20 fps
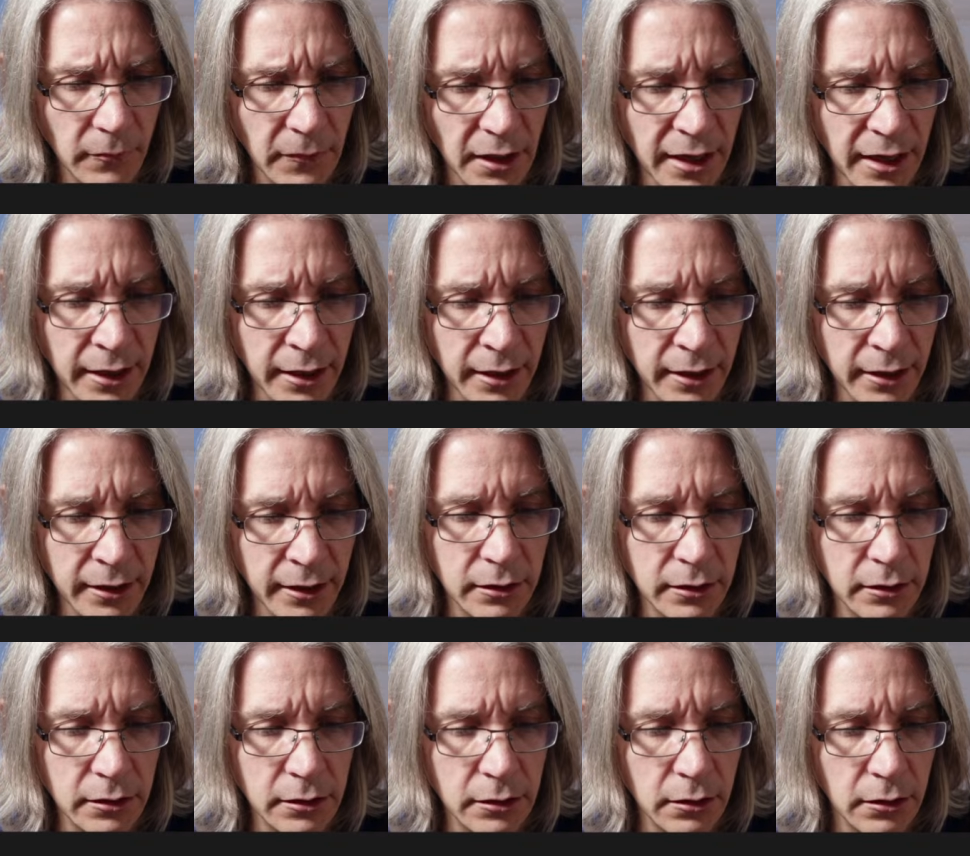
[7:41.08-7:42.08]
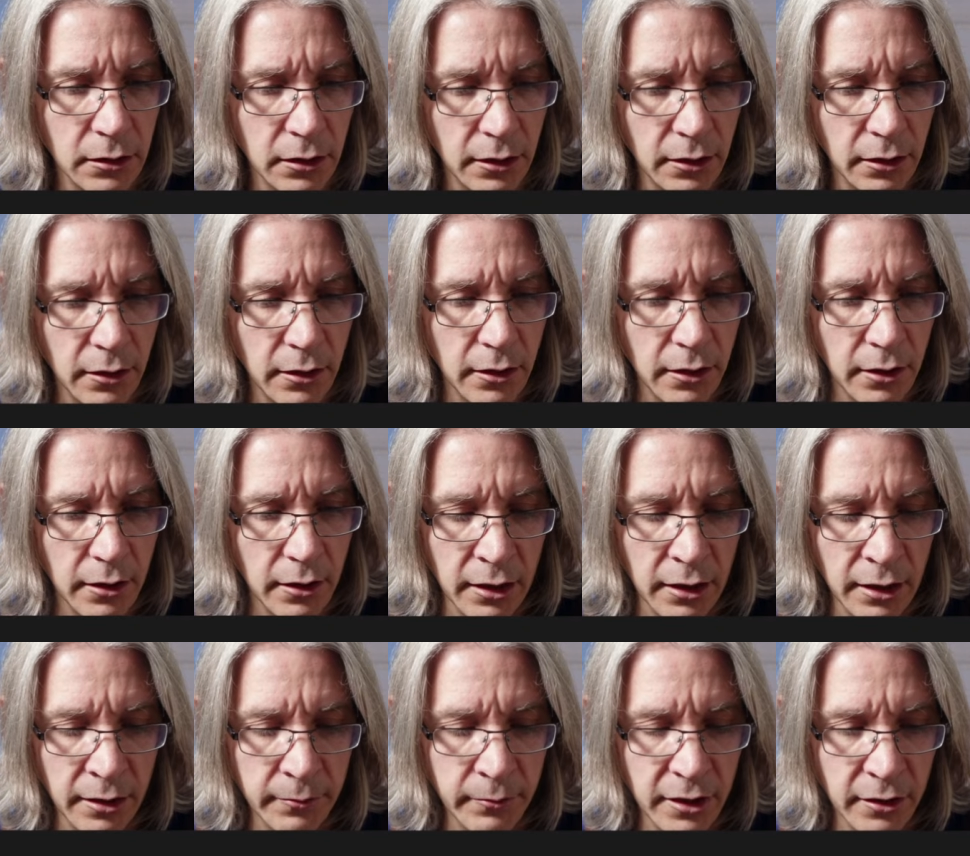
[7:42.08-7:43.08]
And
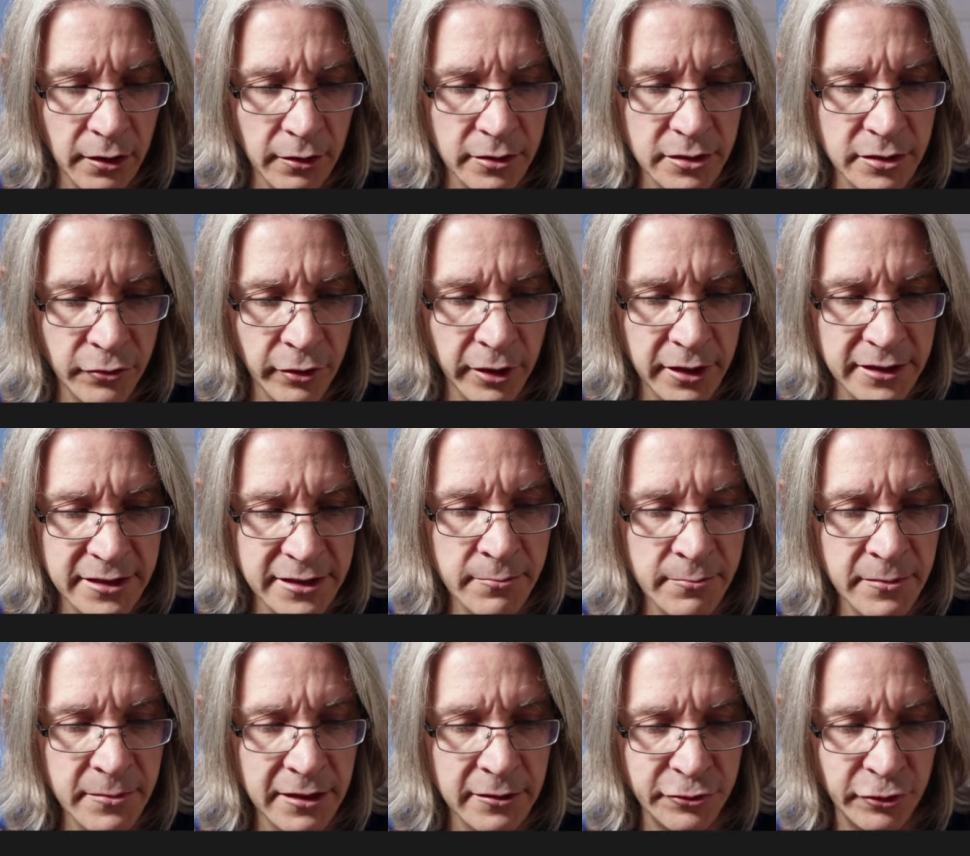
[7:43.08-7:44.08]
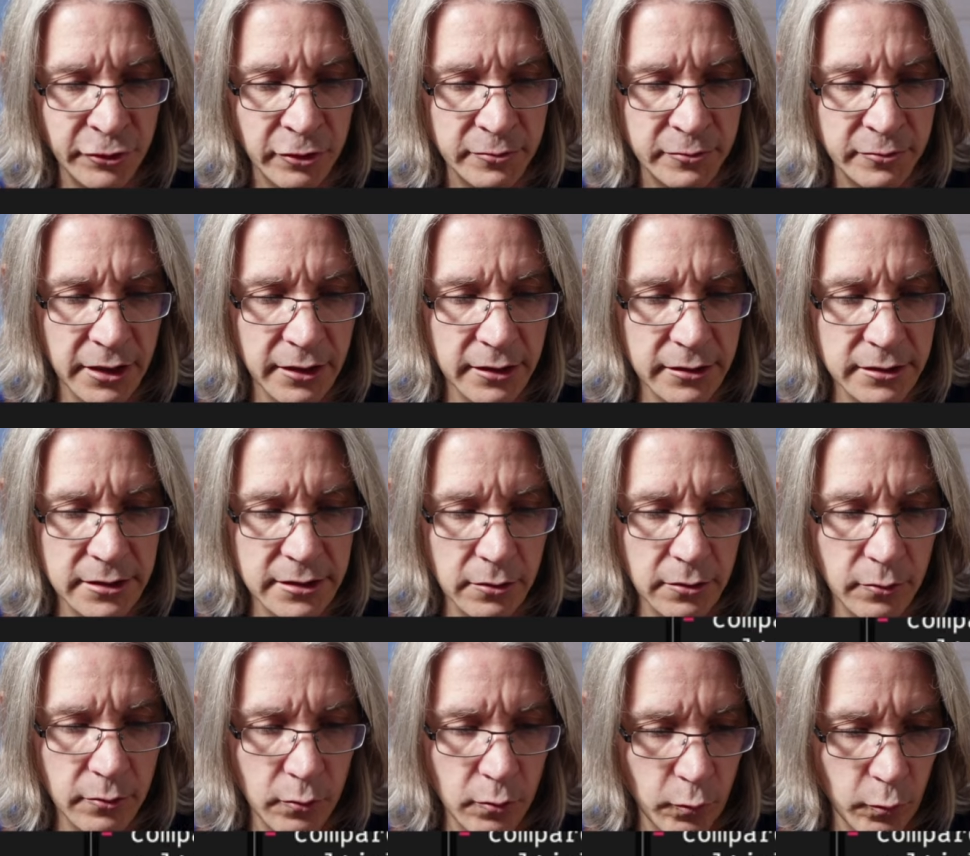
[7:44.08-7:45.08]
I'm going to create a time delta object
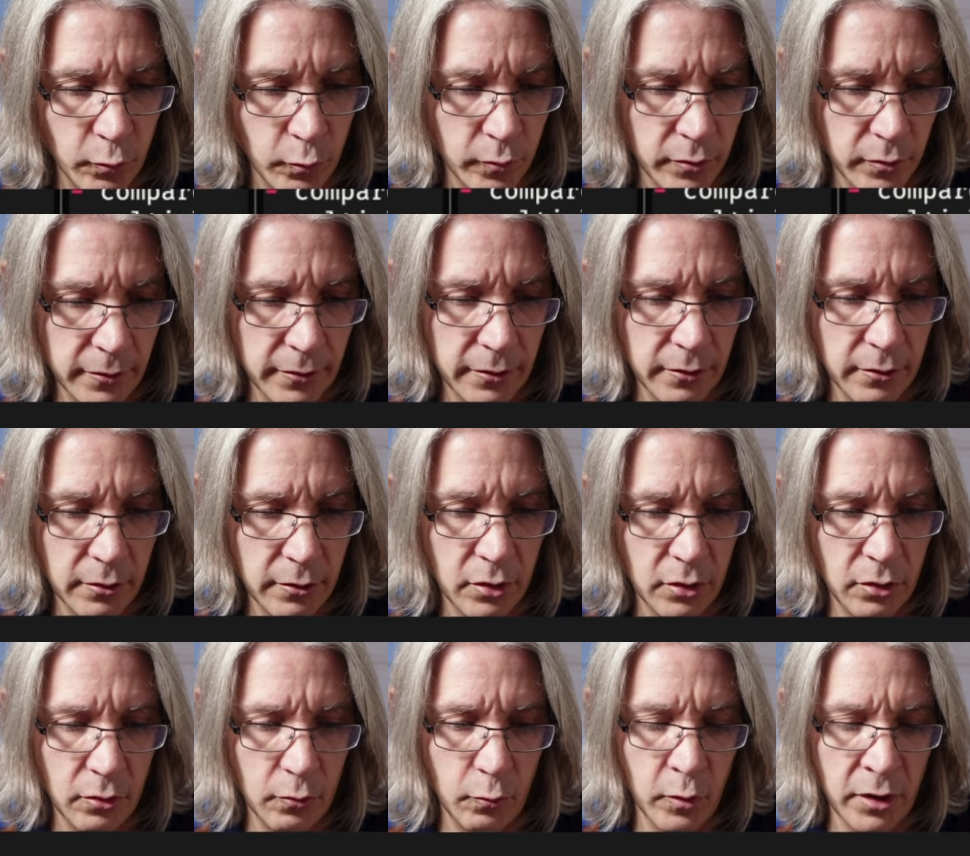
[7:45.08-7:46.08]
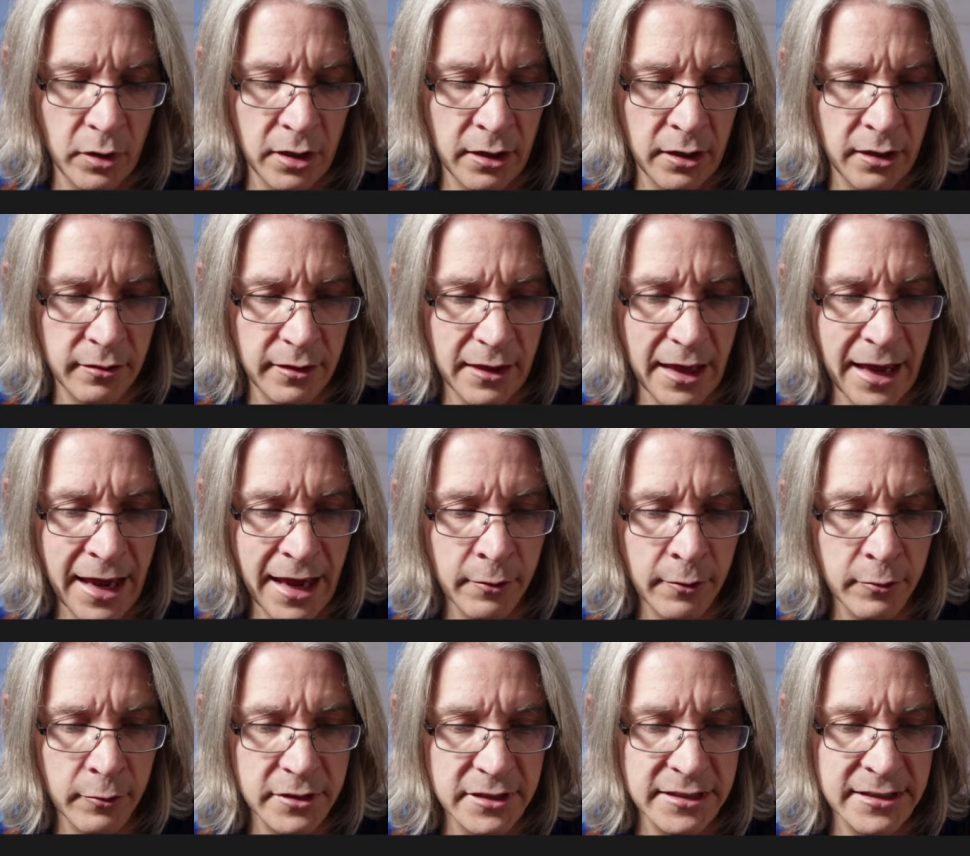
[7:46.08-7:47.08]
with
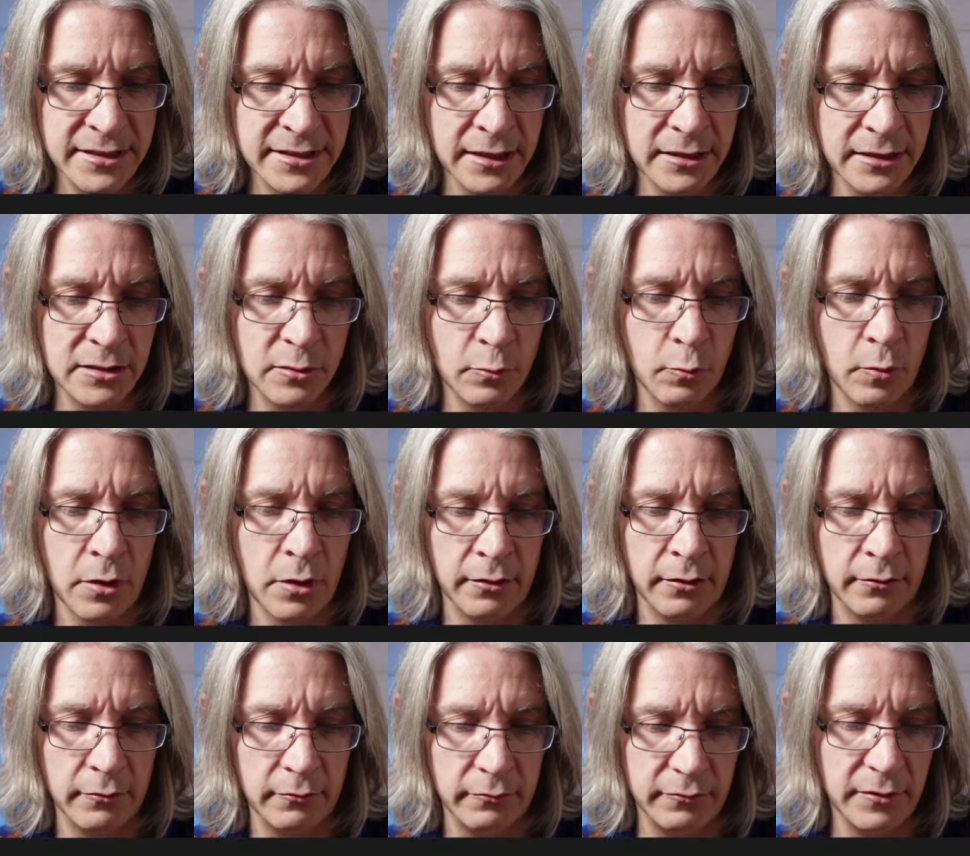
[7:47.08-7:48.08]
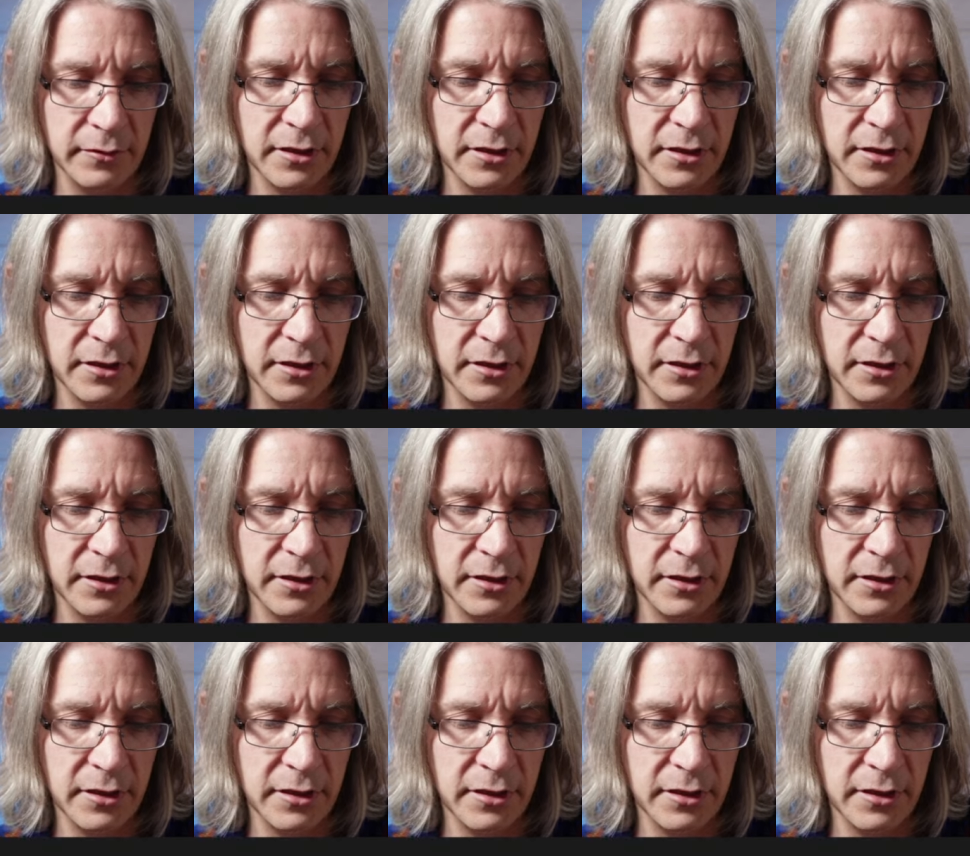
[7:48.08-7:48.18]
hours set to 1.